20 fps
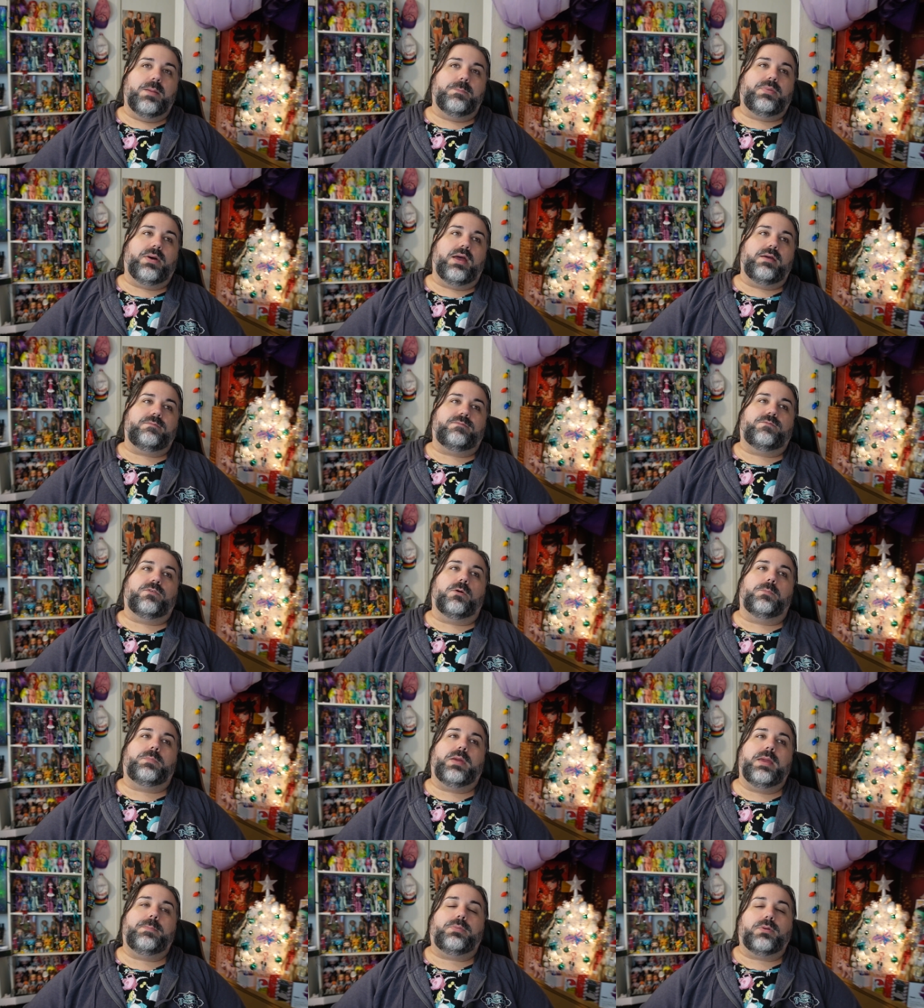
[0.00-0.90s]
But for
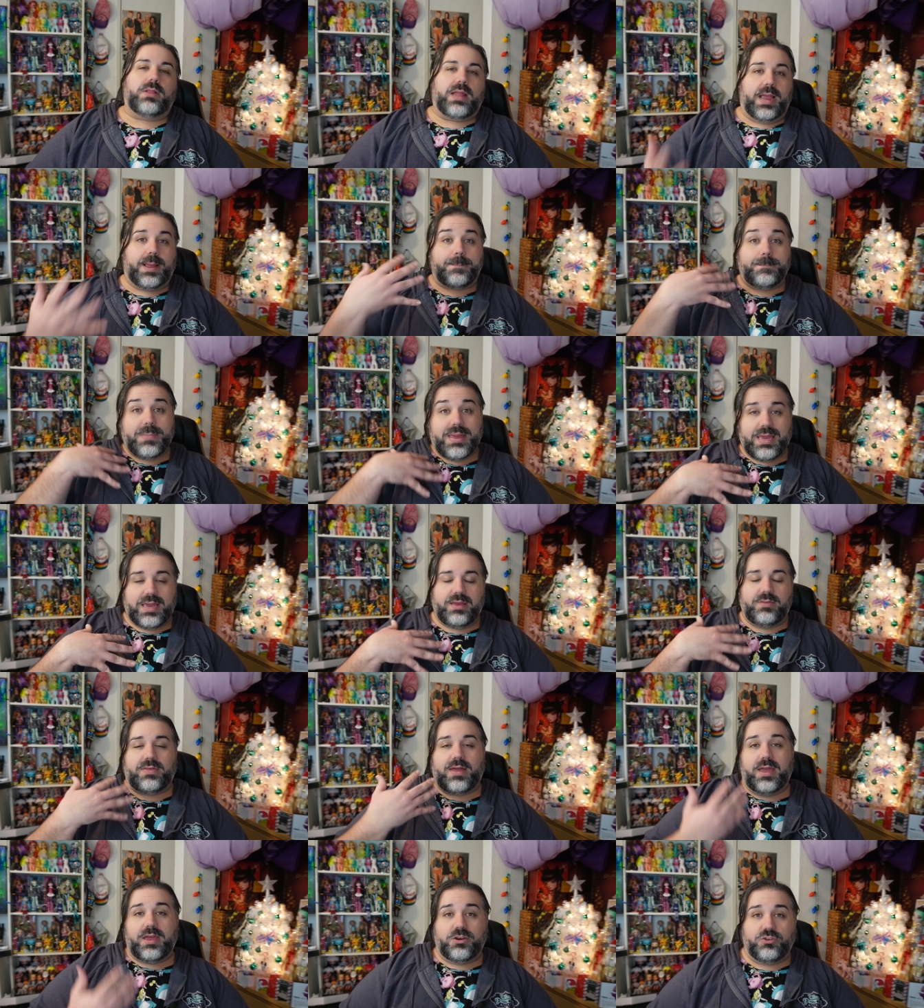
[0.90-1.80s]
people like me
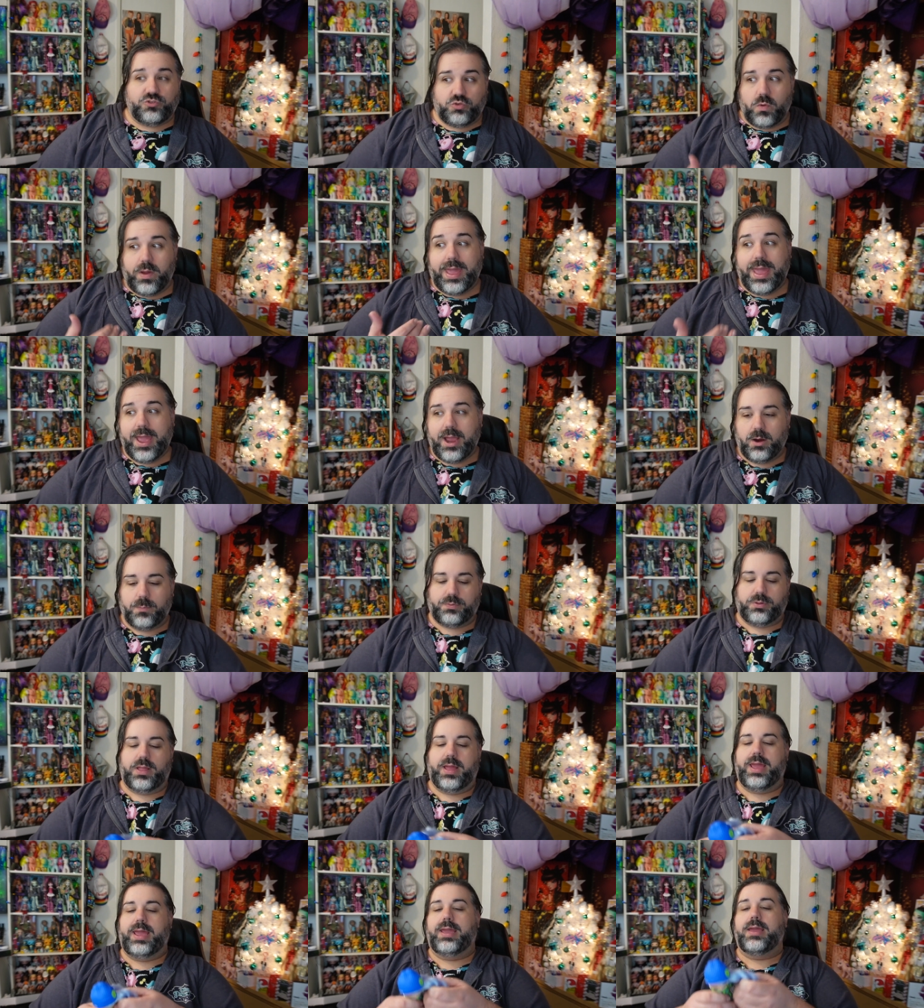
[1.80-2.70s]
that enjoy hair
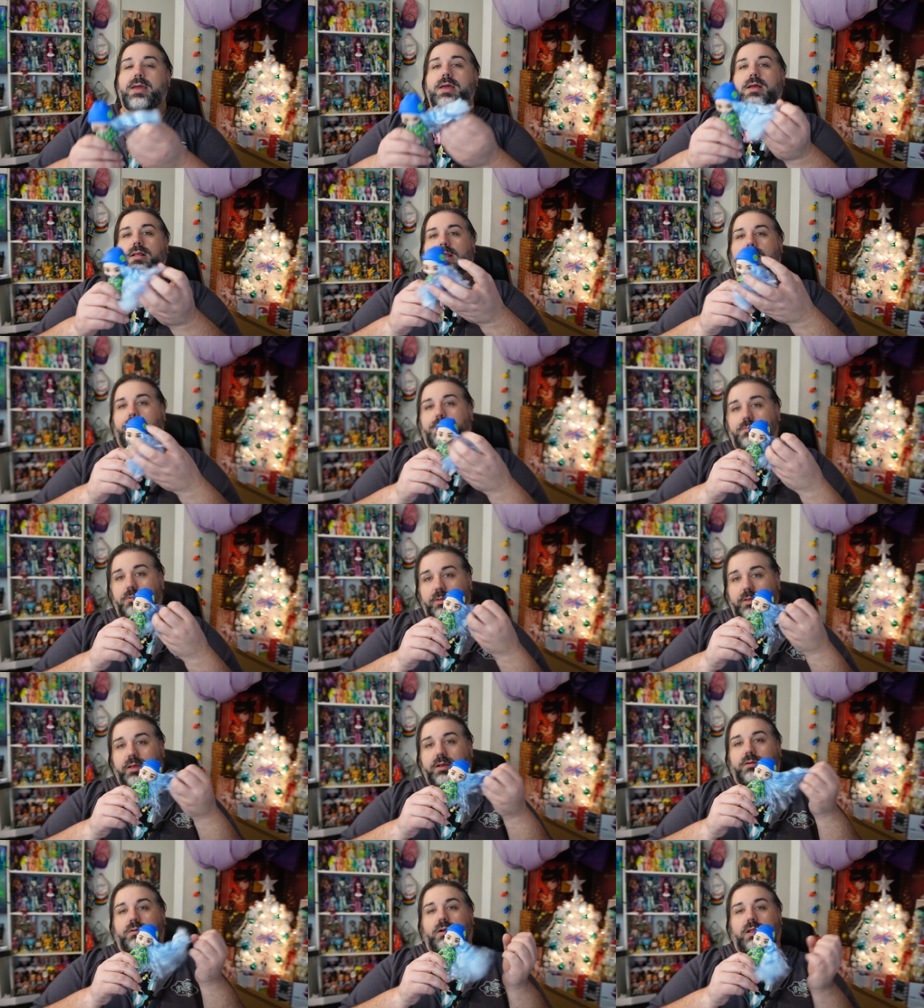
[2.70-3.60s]
play, like
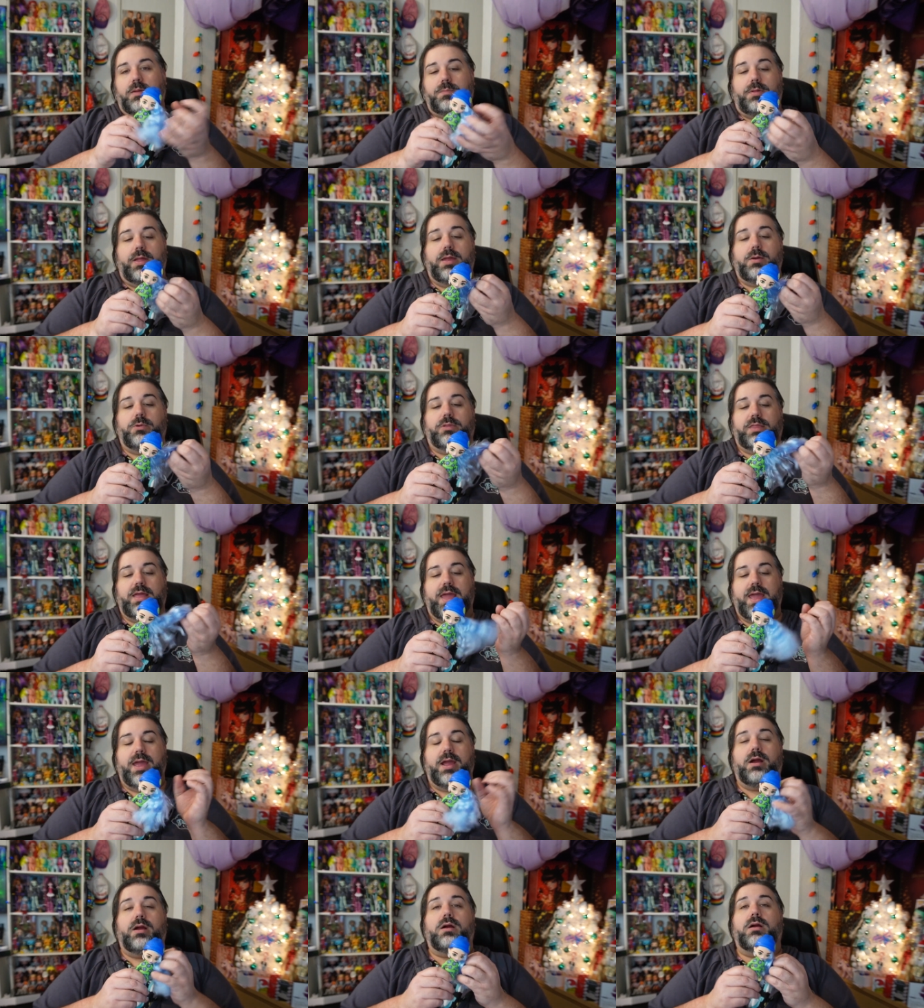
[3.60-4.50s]
literally playing with the
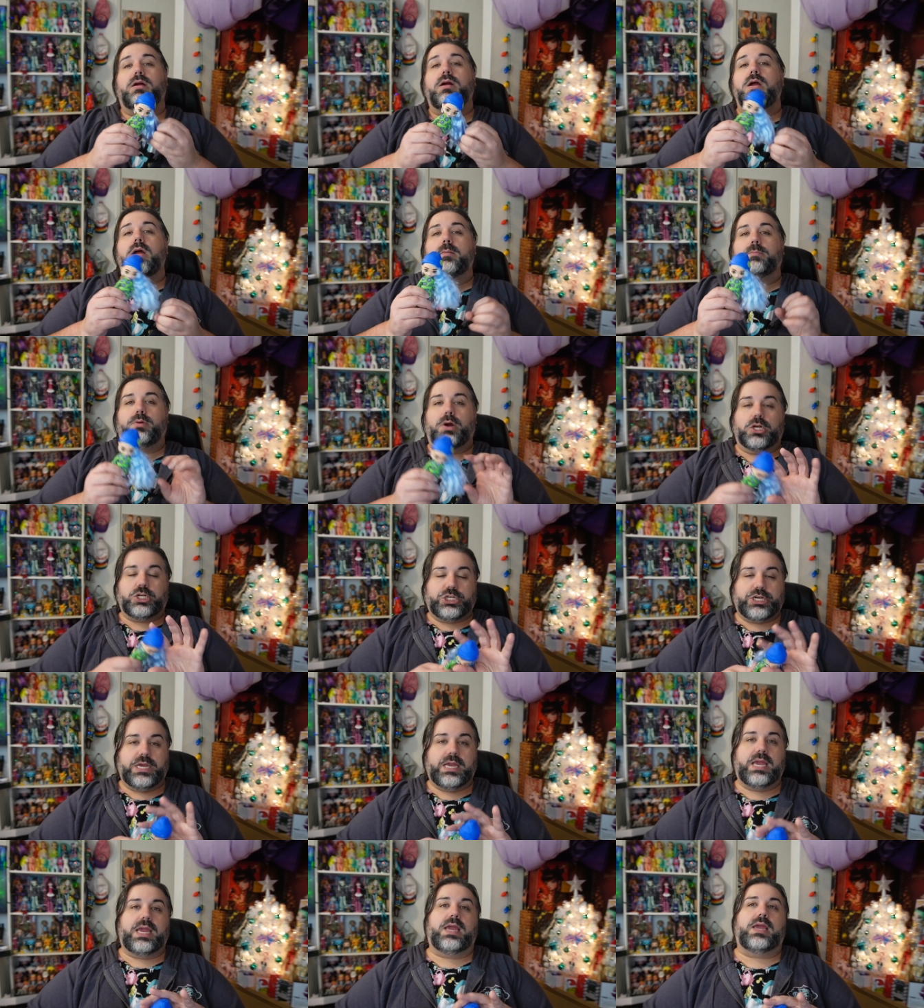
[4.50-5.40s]
hair,
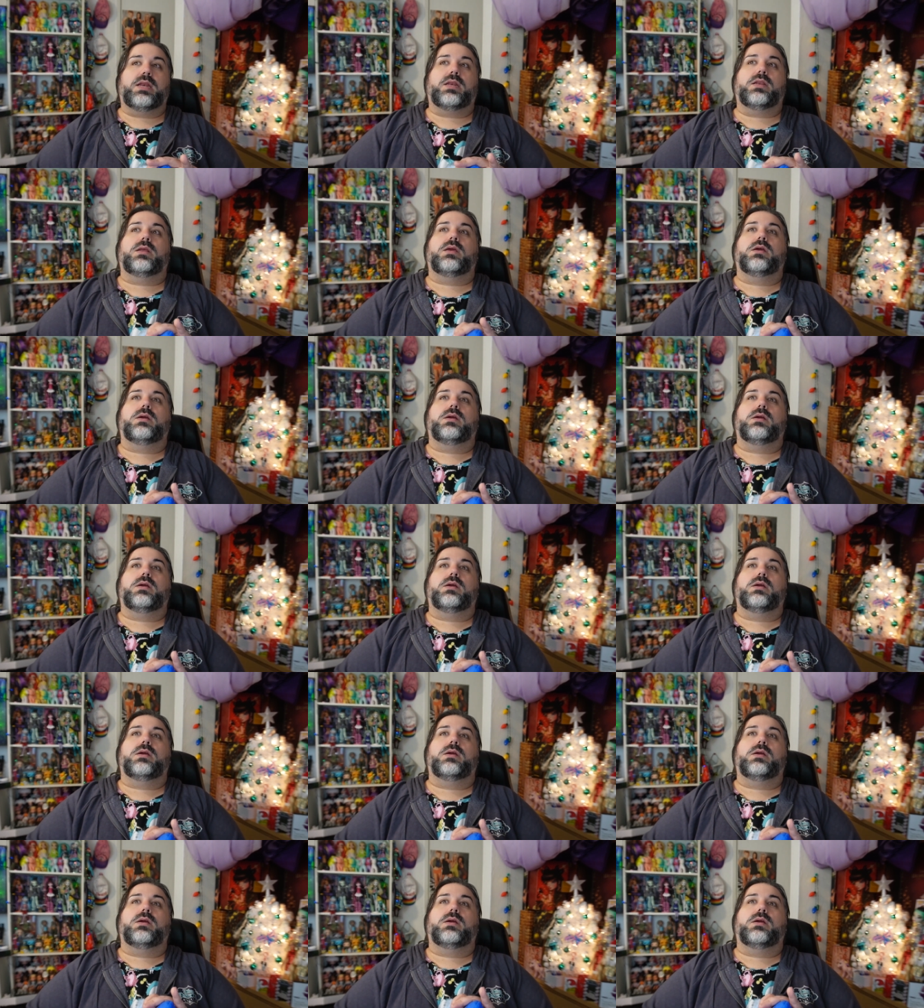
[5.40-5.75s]
brushing it,